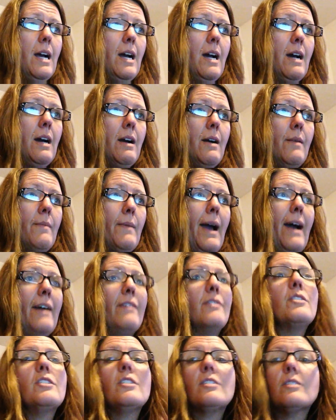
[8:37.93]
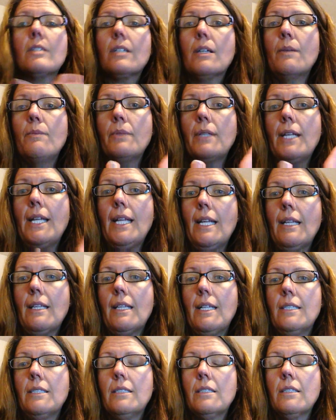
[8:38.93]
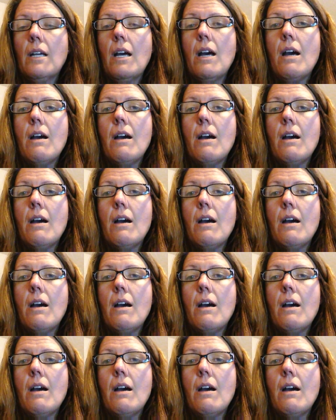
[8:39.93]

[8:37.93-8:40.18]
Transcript: After completing this